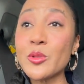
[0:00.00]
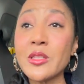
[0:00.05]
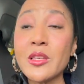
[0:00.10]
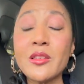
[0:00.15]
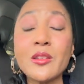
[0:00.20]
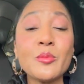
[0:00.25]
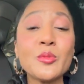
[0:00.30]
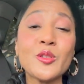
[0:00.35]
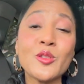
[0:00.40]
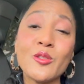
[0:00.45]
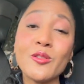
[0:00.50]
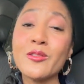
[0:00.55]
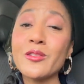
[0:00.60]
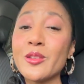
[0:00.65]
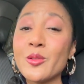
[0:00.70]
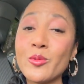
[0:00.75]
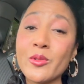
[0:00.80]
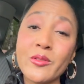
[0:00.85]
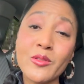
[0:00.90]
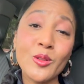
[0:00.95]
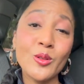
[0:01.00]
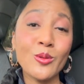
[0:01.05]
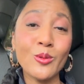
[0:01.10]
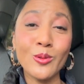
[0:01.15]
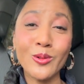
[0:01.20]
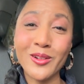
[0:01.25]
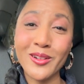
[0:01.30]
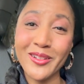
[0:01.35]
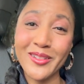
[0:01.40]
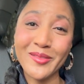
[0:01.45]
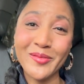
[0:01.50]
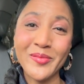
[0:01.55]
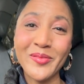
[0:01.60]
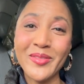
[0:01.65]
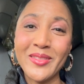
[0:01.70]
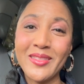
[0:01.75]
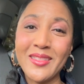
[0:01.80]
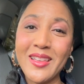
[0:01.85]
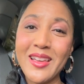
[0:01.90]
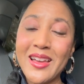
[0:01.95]
obscurity with the Lord
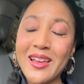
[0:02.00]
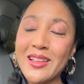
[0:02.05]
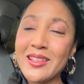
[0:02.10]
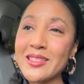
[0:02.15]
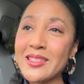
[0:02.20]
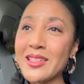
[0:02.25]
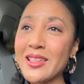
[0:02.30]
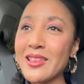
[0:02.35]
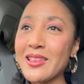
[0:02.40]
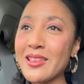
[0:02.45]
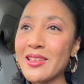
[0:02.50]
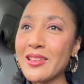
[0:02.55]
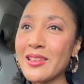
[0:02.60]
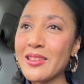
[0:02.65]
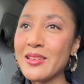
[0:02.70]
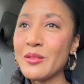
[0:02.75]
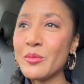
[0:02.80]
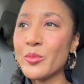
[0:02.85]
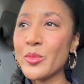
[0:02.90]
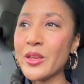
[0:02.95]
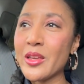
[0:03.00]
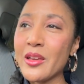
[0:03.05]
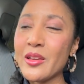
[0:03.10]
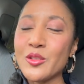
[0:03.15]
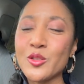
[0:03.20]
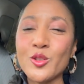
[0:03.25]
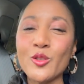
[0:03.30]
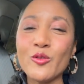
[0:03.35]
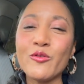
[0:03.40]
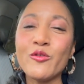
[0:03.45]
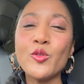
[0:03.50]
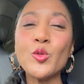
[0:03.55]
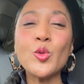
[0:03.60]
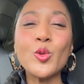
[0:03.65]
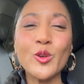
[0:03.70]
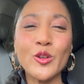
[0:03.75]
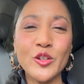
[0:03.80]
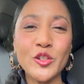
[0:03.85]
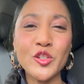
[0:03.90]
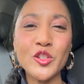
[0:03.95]
as he began to
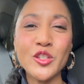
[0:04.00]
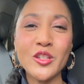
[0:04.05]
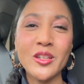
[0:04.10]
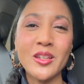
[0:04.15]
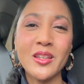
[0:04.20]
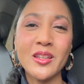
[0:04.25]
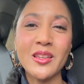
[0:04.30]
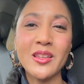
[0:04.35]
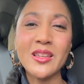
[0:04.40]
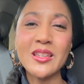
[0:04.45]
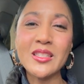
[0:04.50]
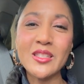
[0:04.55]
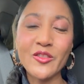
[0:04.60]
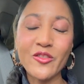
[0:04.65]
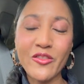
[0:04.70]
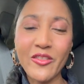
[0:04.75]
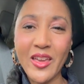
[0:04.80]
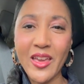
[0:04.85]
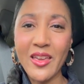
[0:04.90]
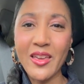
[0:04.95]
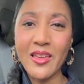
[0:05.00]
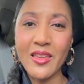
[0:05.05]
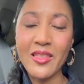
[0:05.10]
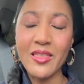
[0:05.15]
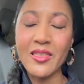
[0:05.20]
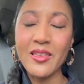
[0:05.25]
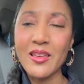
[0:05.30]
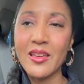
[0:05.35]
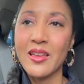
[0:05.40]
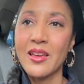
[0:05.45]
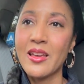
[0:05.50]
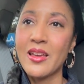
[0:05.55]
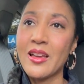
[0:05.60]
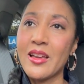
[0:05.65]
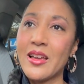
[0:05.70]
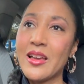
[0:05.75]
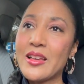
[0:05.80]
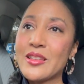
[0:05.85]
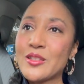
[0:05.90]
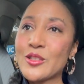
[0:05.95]
forge his faith.
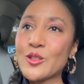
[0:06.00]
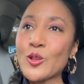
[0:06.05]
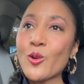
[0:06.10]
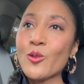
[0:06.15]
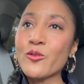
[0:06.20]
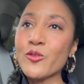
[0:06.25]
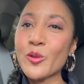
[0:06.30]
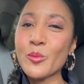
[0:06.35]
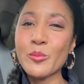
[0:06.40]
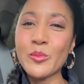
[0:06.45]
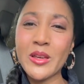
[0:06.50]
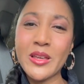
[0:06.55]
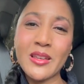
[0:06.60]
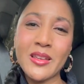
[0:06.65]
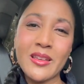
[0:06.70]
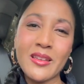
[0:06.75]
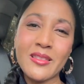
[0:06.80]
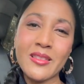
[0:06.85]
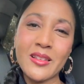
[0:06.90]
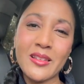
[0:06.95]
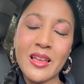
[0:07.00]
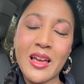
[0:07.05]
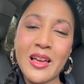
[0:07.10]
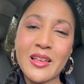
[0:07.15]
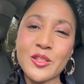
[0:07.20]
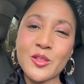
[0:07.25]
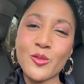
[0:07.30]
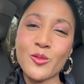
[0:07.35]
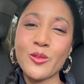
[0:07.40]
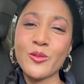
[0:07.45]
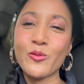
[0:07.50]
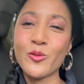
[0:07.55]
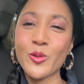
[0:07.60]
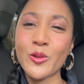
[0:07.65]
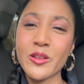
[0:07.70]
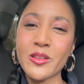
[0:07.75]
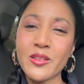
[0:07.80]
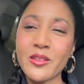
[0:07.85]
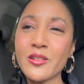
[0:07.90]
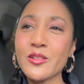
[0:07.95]
And so for many, the last 3 to 4
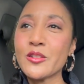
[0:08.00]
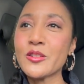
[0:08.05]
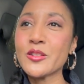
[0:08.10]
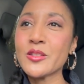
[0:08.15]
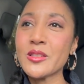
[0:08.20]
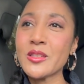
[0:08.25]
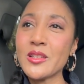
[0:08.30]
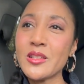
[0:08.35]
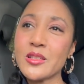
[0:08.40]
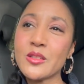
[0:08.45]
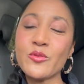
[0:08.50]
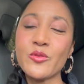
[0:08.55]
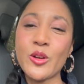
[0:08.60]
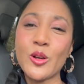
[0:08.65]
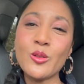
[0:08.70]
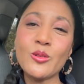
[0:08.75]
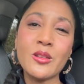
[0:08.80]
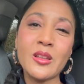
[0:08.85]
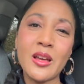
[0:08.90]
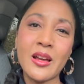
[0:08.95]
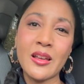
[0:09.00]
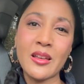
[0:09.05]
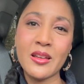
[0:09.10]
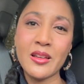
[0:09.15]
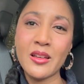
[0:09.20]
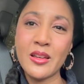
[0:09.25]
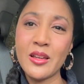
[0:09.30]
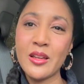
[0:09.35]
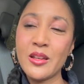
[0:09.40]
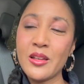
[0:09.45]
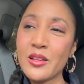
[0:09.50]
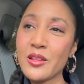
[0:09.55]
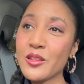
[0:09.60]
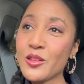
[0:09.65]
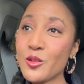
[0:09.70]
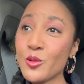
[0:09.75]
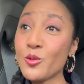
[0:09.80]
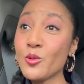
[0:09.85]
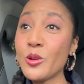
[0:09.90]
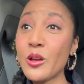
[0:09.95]
years, it's felt like
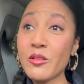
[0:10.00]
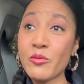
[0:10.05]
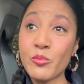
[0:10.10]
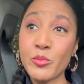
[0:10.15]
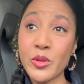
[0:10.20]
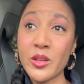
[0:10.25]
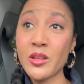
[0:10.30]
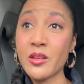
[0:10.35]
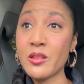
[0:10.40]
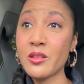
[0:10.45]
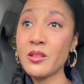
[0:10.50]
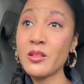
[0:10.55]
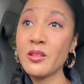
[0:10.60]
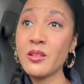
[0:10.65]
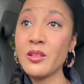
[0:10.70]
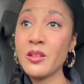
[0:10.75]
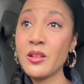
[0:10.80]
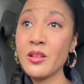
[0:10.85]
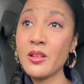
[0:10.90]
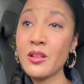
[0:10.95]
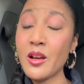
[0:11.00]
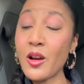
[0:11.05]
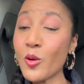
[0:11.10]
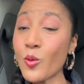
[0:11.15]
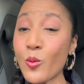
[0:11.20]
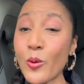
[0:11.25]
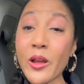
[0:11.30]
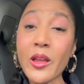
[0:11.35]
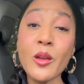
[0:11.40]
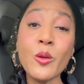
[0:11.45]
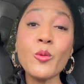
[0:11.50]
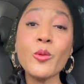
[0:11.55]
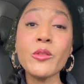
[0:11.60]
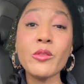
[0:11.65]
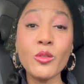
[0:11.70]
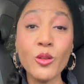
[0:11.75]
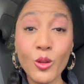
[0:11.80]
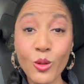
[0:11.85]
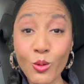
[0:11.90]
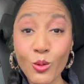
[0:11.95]
you have been away with
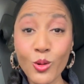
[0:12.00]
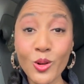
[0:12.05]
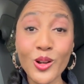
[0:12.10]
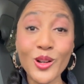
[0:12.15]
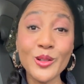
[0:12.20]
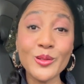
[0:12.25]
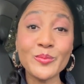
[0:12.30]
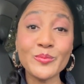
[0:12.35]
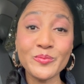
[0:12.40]
the Lord.